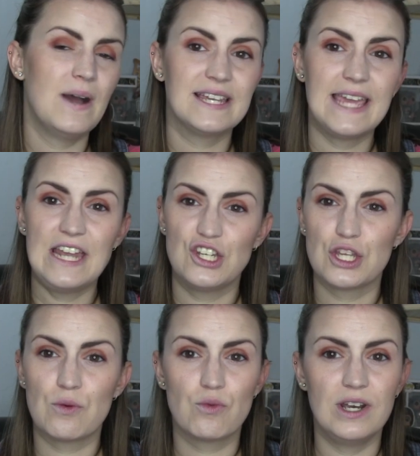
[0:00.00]
but again
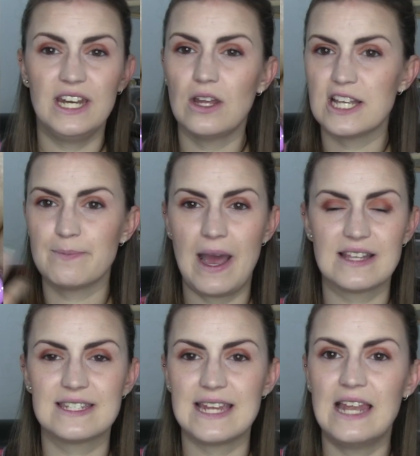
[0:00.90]
just a really nice
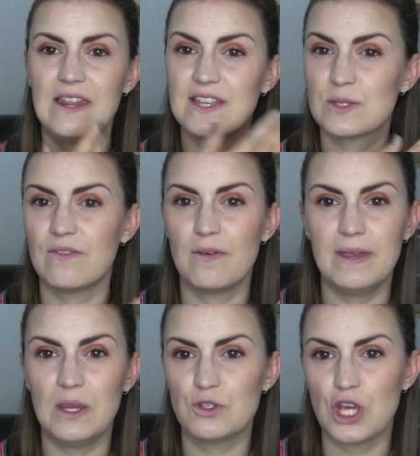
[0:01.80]
pastel, and this one for
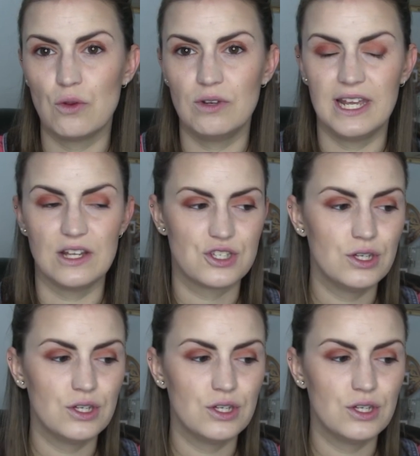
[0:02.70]
me was only a